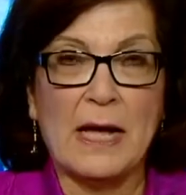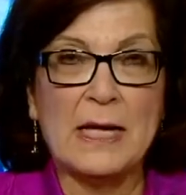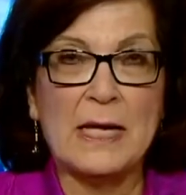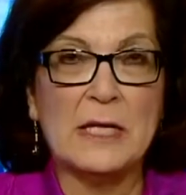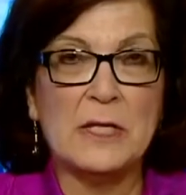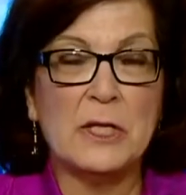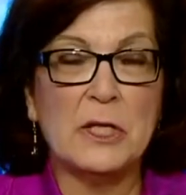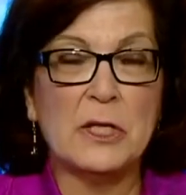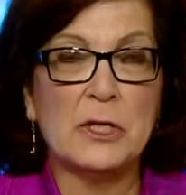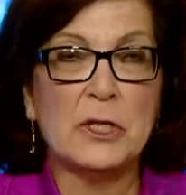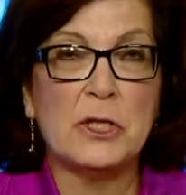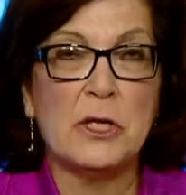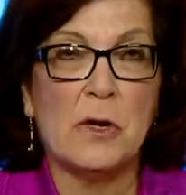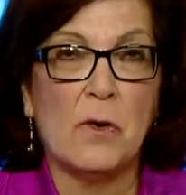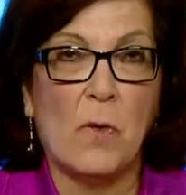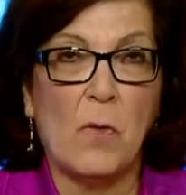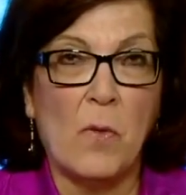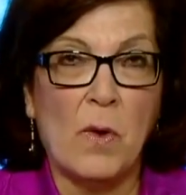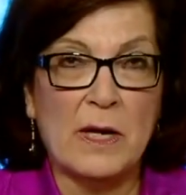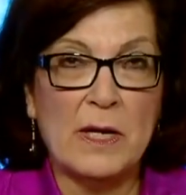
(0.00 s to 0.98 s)
An
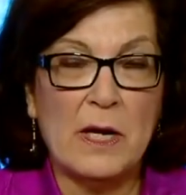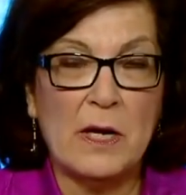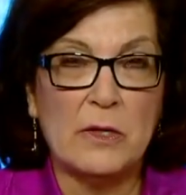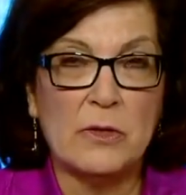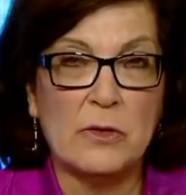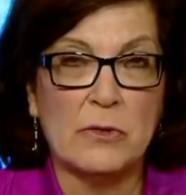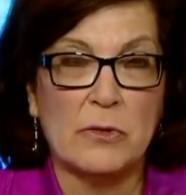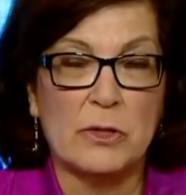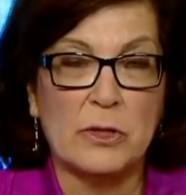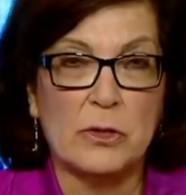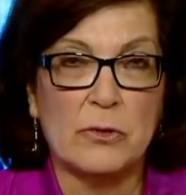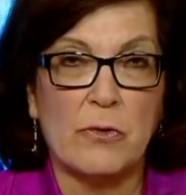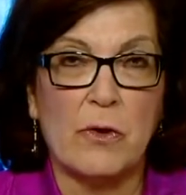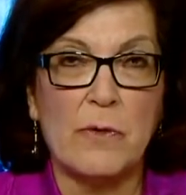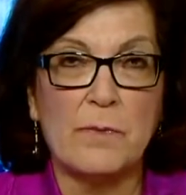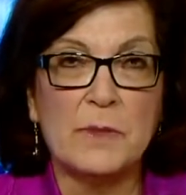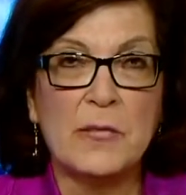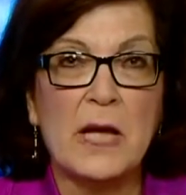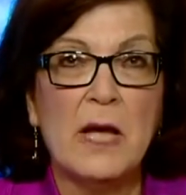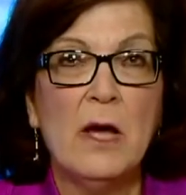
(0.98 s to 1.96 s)
additional 100
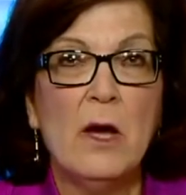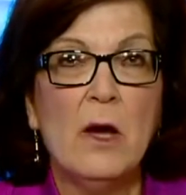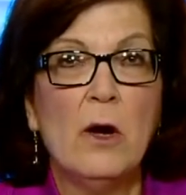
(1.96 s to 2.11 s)
troops